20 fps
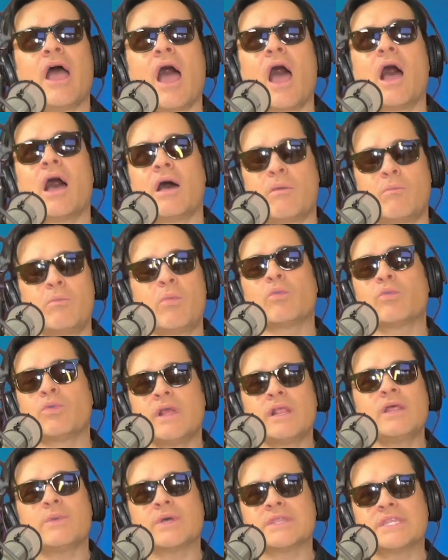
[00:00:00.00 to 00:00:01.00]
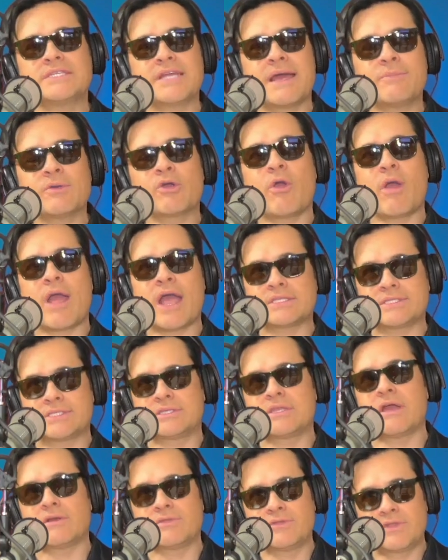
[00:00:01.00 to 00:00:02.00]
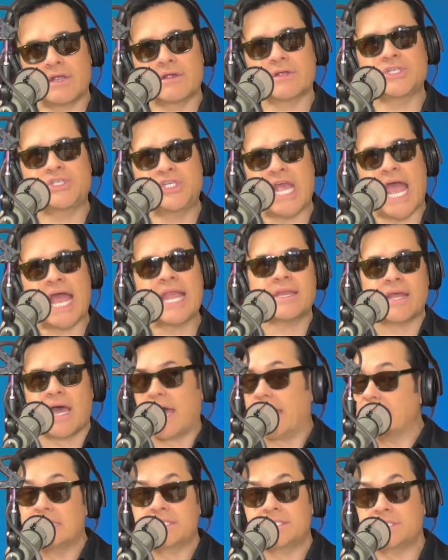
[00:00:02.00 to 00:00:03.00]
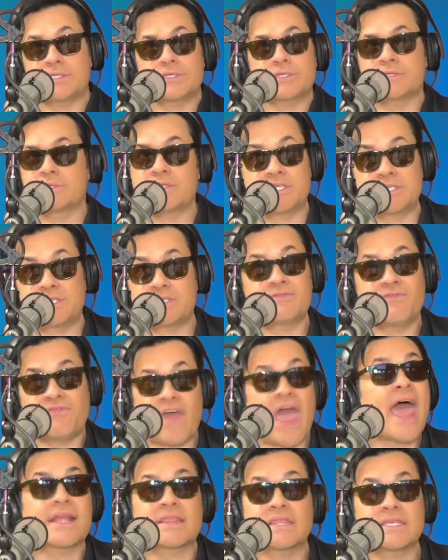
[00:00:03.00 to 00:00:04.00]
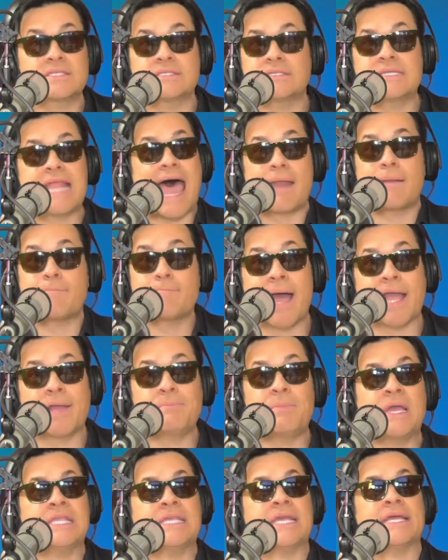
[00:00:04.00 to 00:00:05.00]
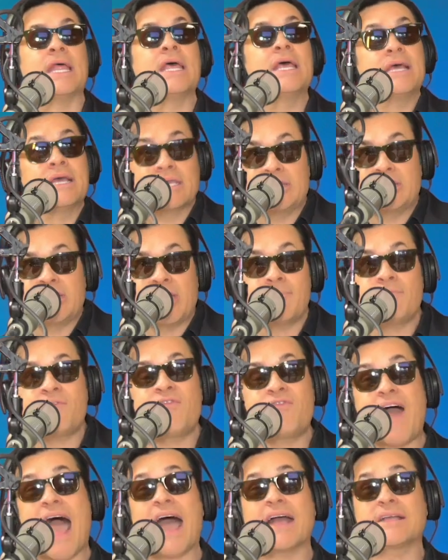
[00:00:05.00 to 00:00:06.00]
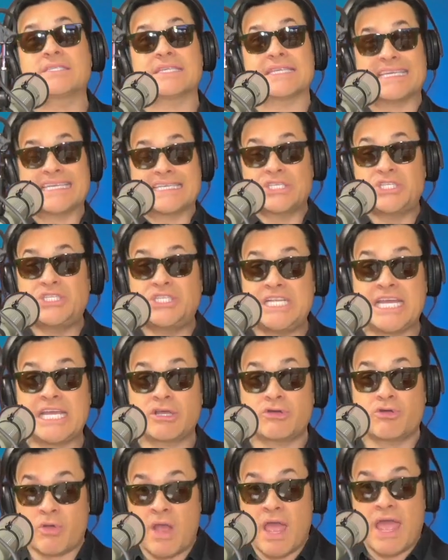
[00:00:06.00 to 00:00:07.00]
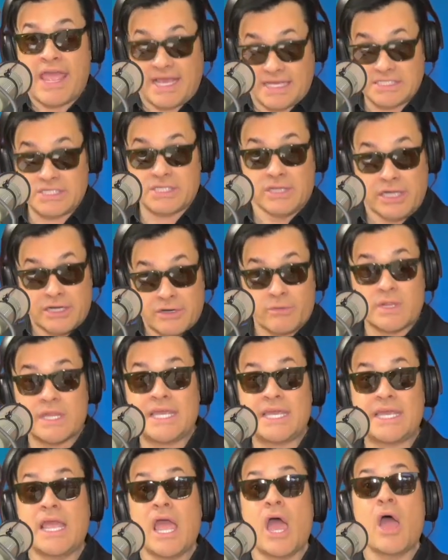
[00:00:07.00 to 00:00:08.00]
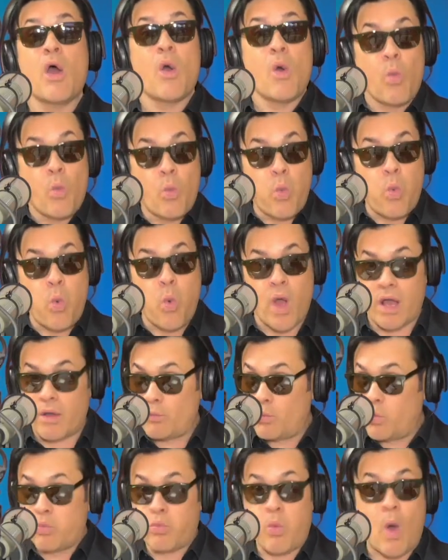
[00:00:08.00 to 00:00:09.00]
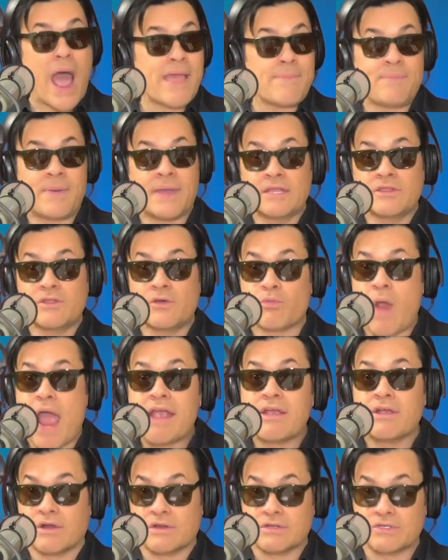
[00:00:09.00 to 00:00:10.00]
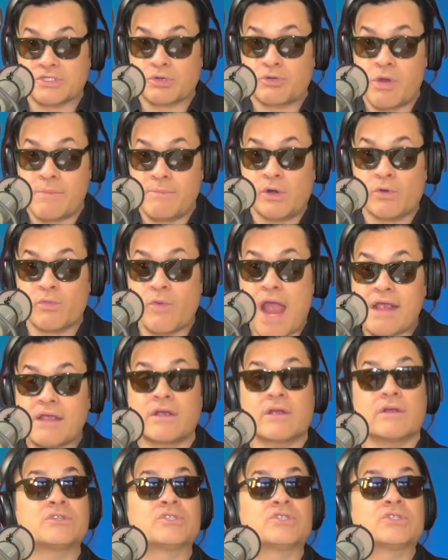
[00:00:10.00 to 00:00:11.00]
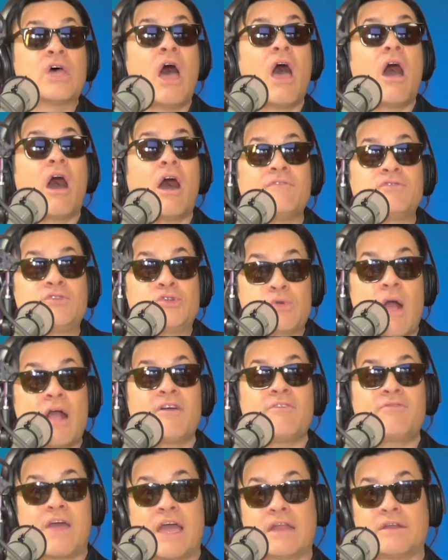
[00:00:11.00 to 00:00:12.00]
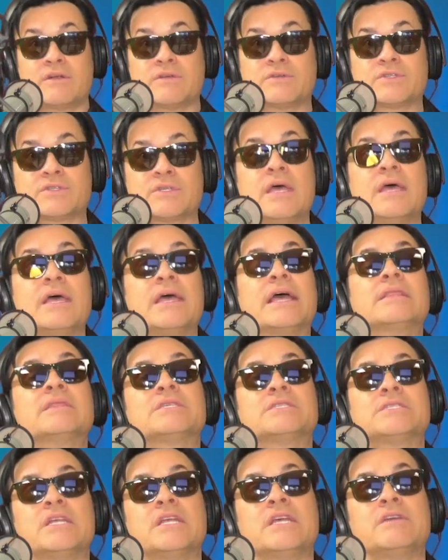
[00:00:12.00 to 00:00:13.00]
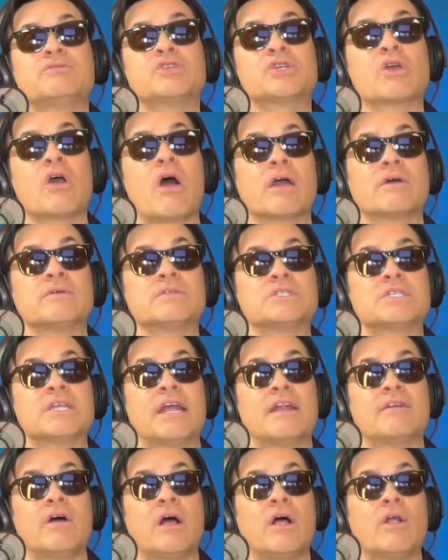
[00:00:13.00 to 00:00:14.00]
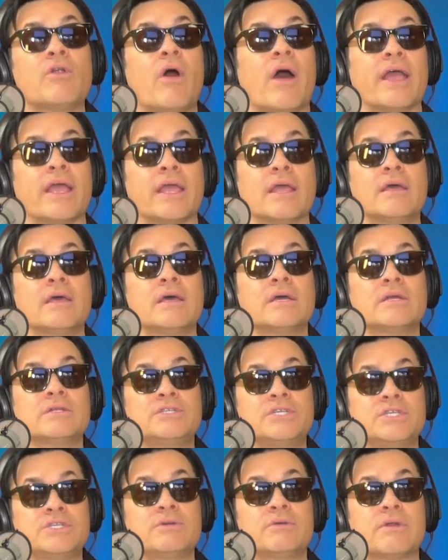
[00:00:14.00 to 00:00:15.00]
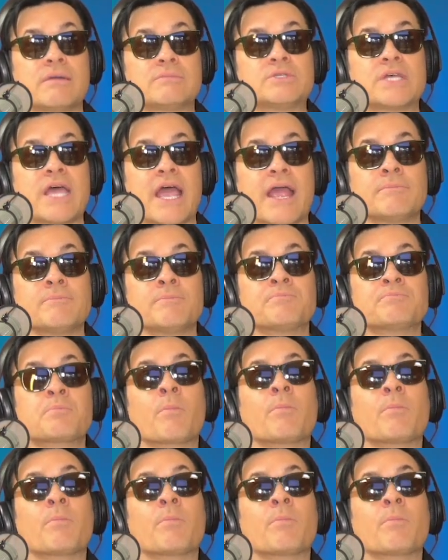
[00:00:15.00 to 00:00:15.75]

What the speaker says: Really, what the Democrats, their agenda, and this is fact. This is not my opinion. Kim Foxx is literally wiping the records, criminal records of drug offenders in the city of Chicago, the state of Illinois. Do you see what I'm saying?